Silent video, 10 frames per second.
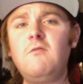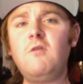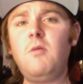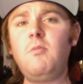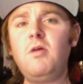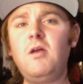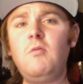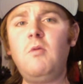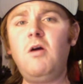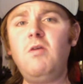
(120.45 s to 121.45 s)
not played
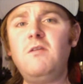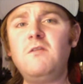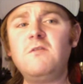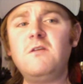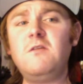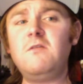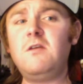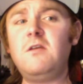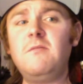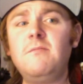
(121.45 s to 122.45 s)
well this season.